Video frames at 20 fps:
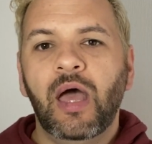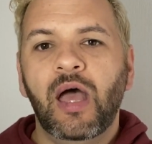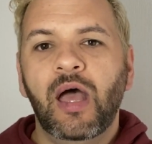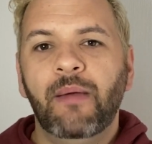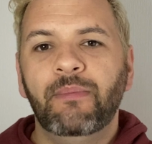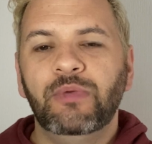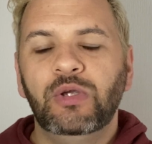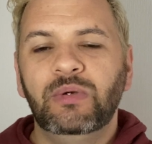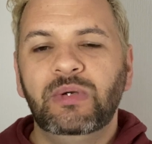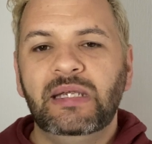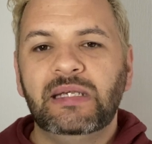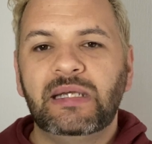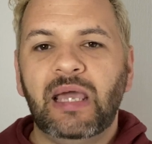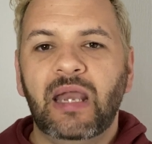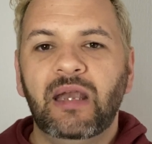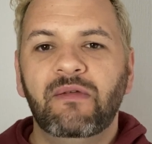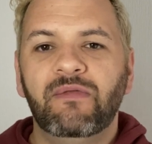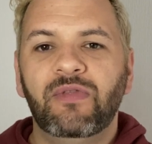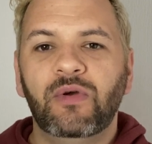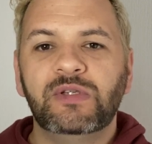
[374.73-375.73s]
you need
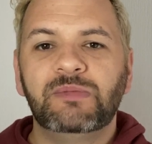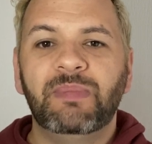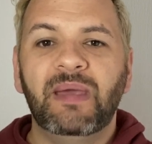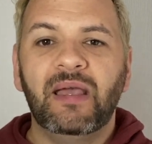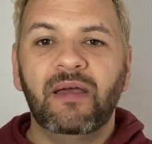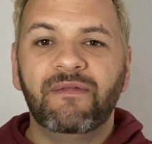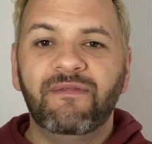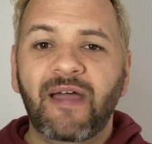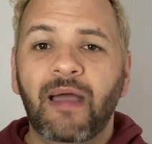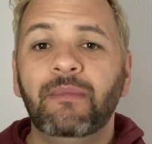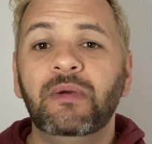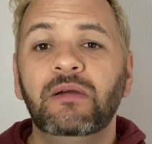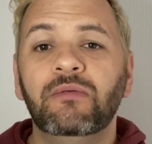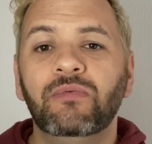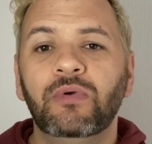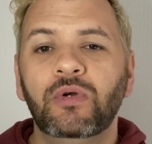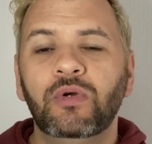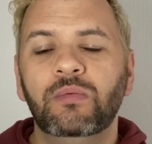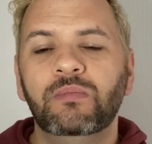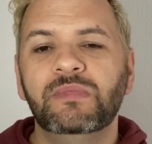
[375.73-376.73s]
kind of those bigger family
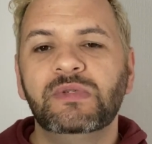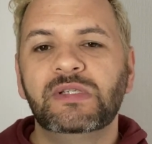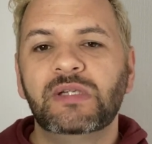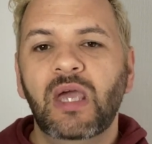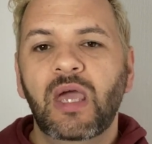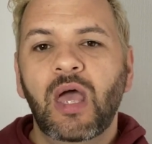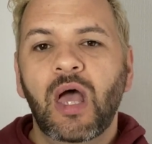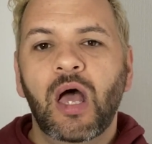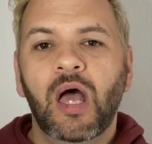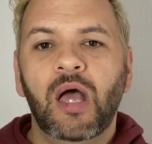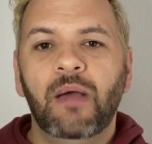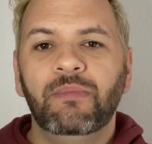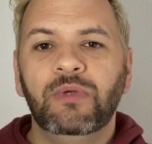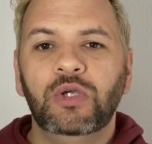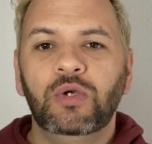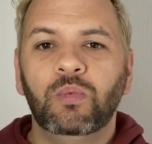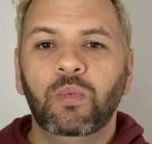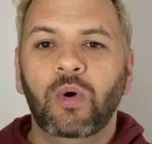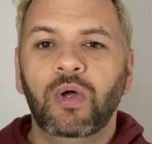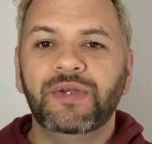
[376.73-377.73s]
rooms,
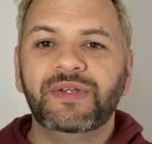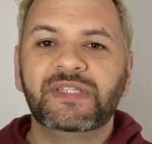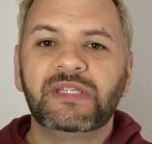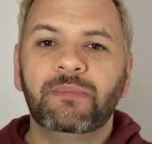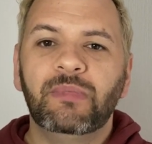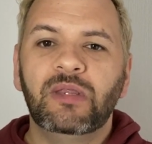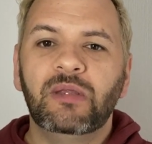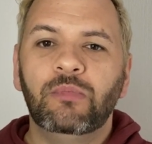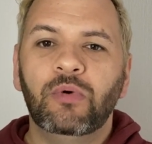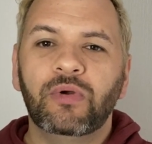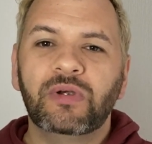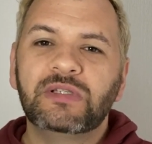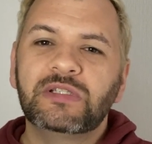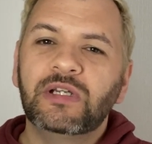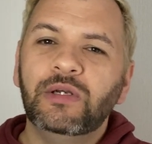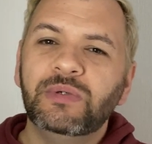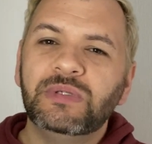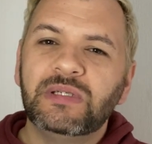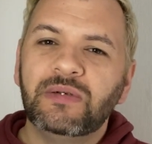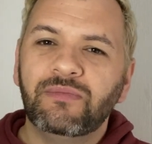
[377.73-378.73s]
you want some of the more
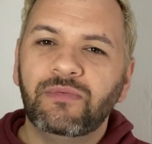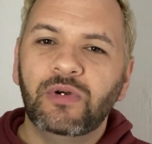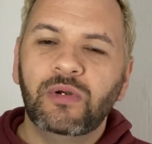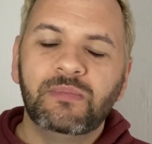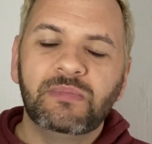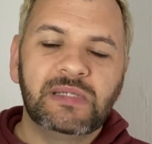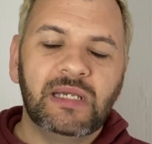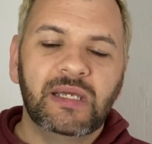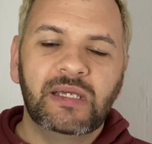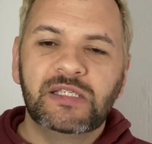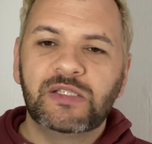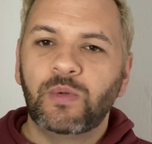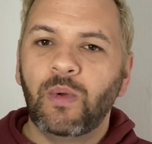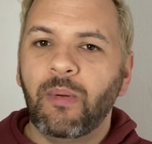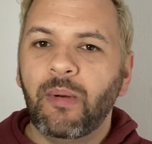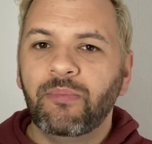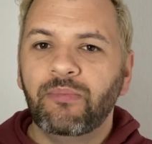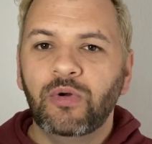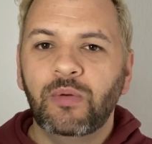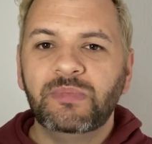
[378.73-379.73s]
exclusive rooms like
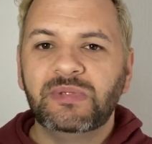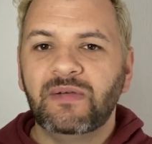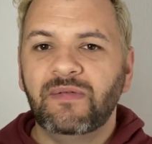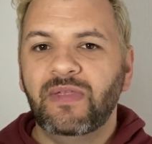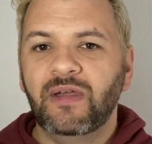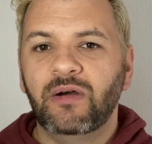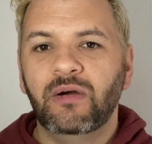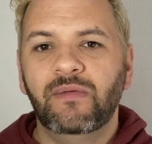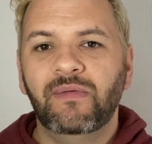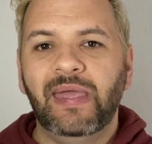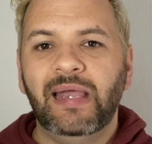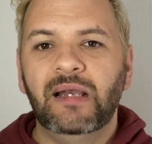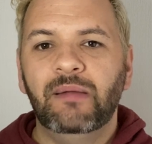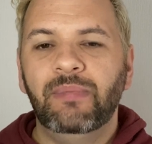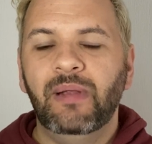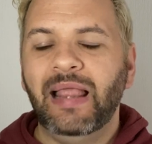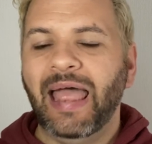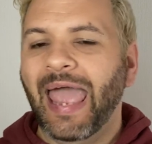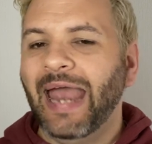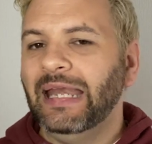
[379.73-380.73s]
swim-up rooms if they're
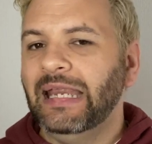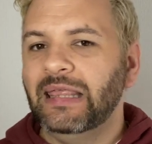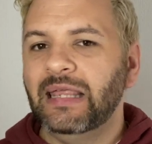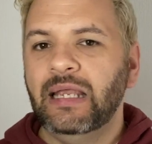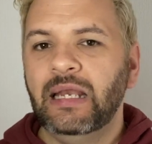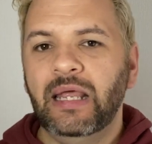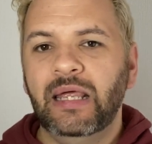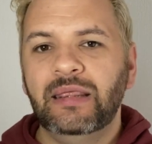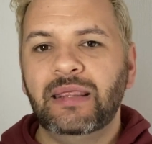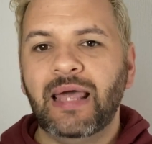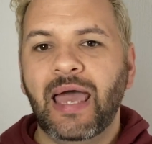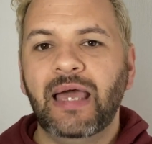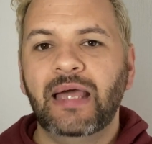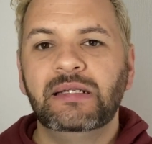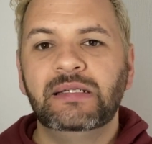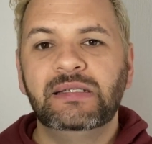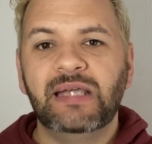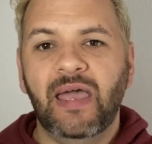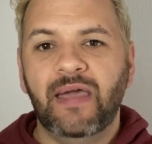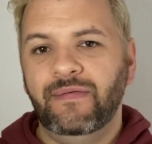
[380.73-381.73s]
available, anything like
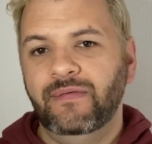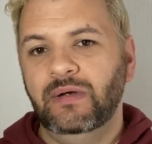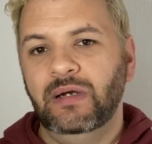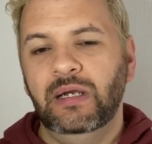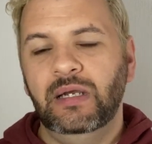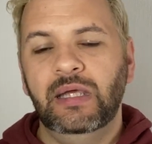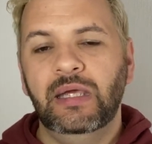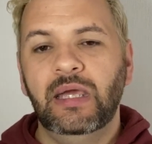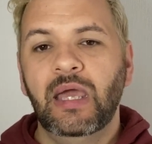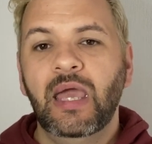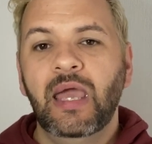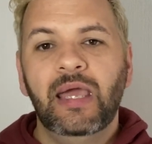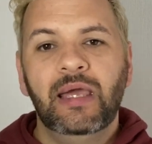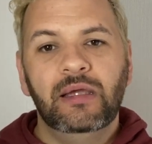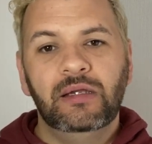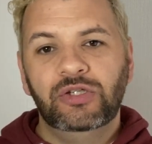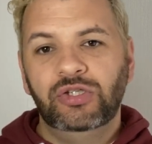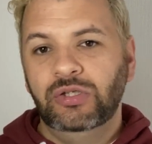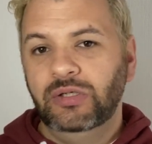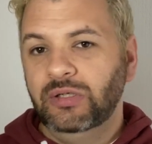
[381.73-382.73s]
that, definitely
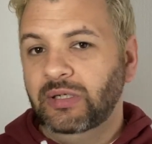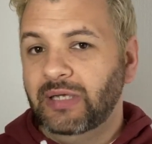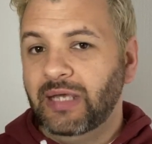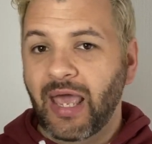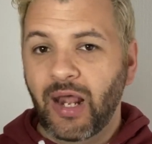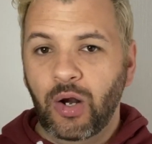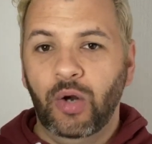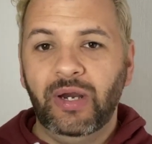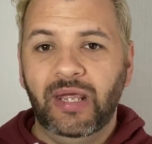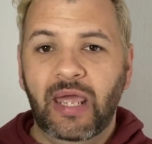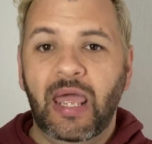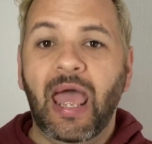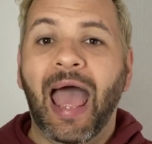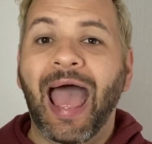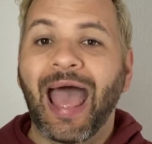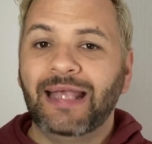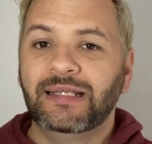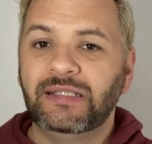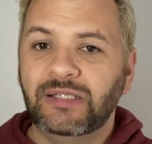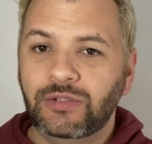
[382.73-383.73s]
get on it
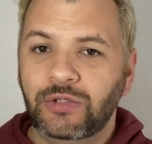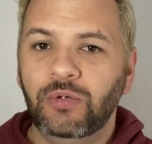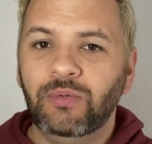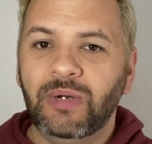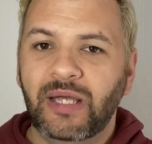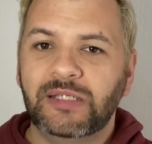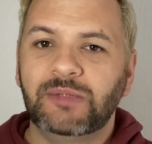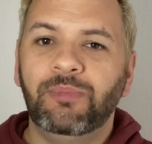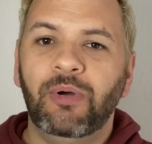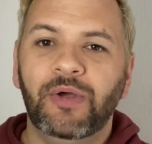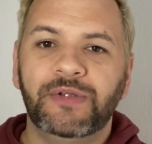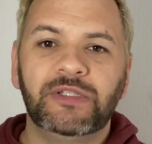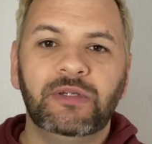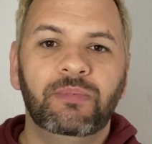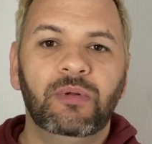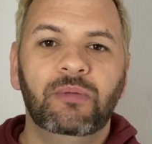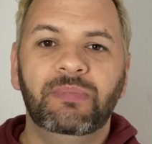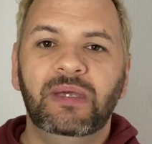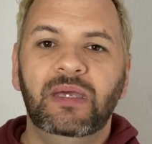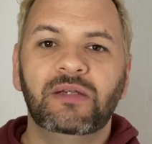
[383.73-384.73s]
as soon as
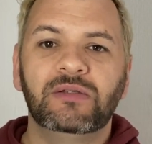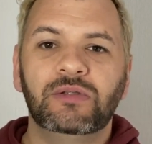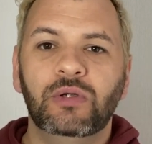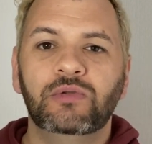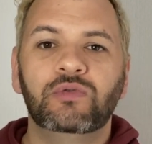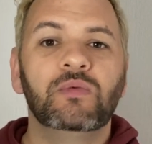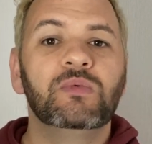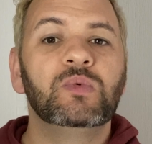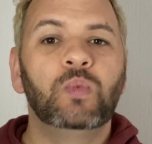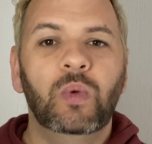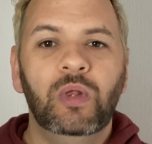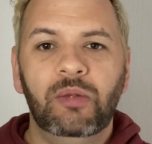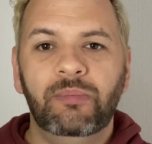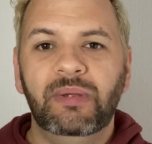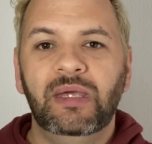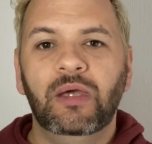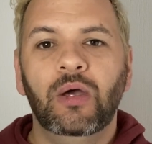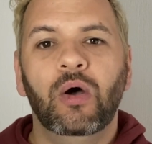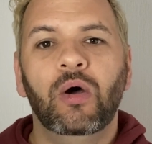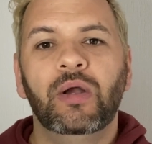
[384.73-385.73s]
possible, because those rooms will
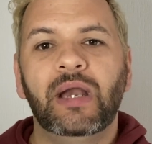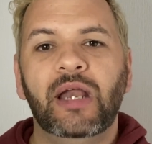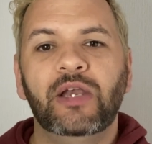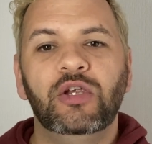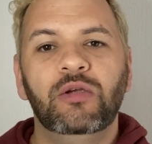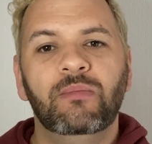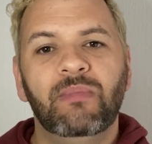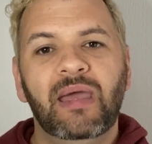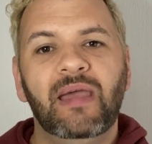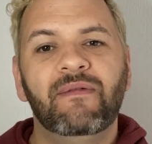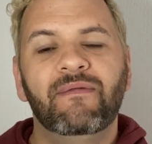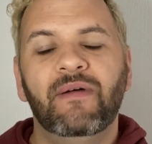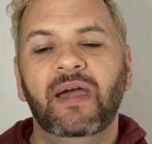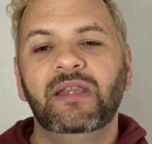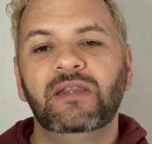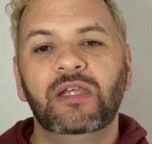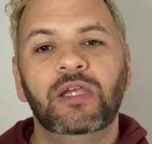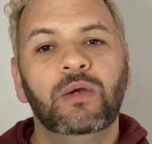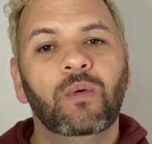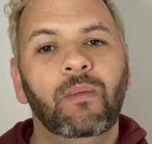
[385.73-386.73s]
be gone and you may
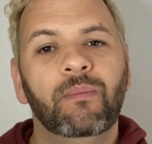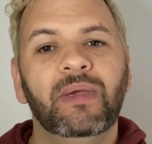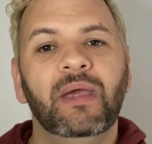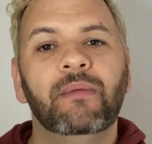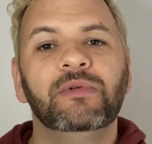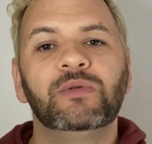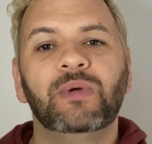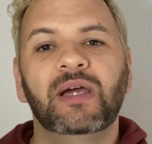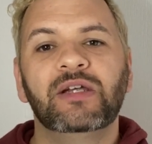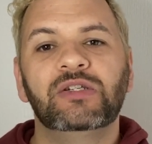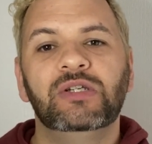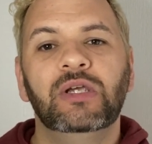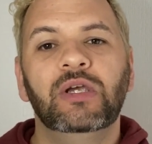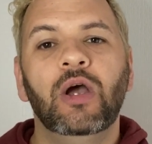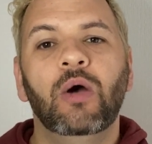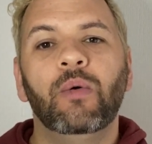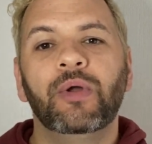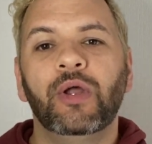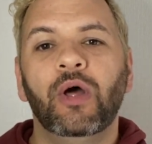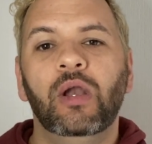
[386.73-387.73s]
find that you won't be able to actually
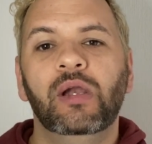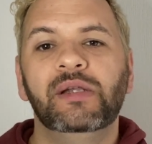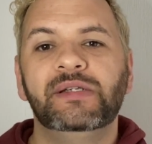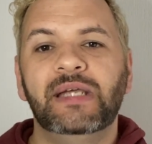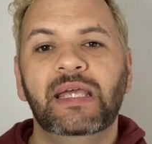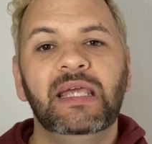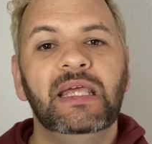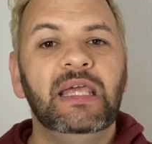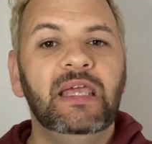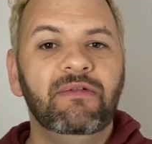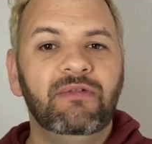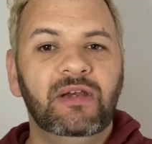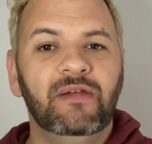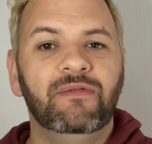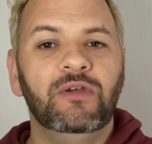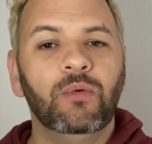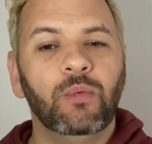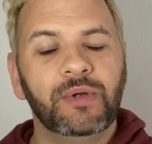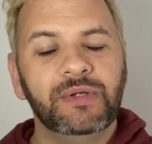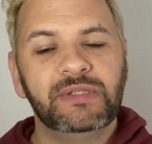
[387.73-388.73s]
go on holiday even
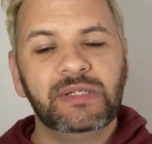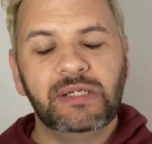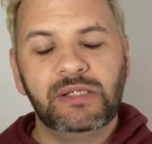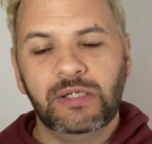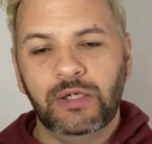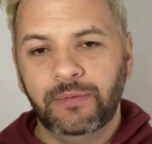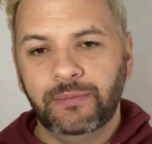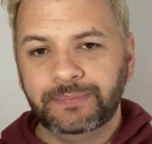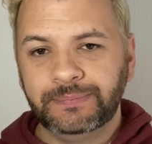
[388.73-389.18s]
if you wanted to.